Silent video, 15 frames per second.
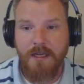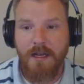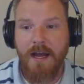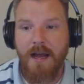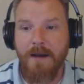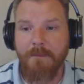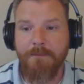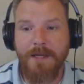
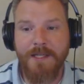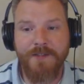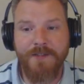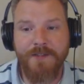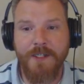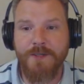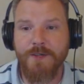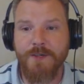I'm best
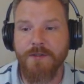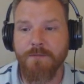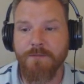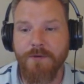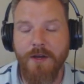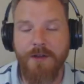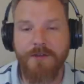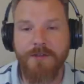friends with the
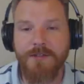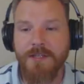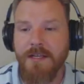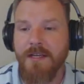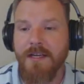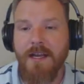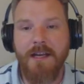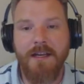brothers.
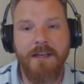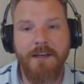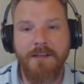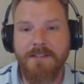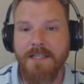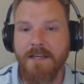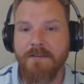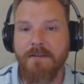And
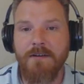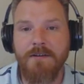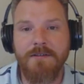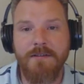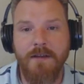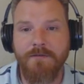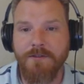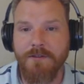Kelsey, I've always
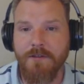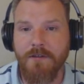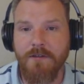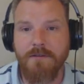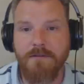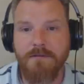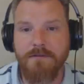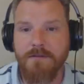loved you, girl.